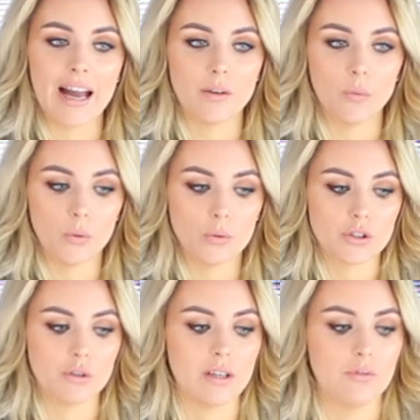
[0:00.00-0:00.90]
and it will
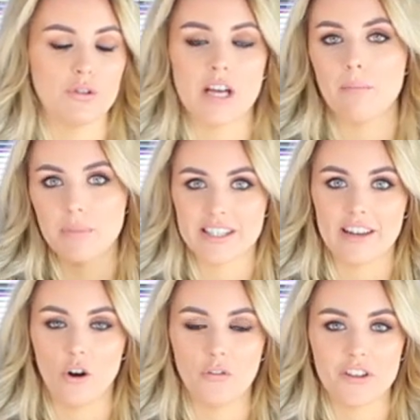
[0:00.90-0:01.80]
also give you
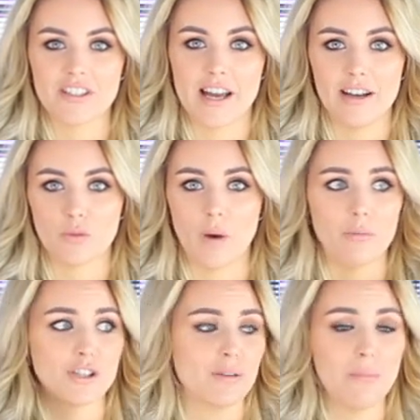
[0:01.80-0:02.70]
10% off the sale as well,
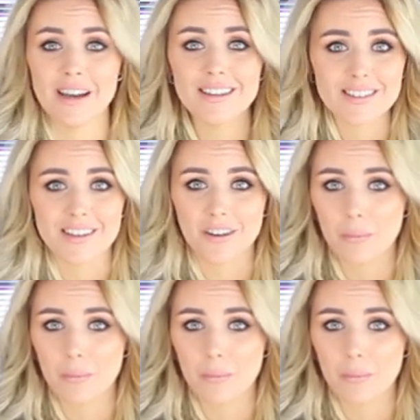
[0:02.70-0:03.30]
which is amazing.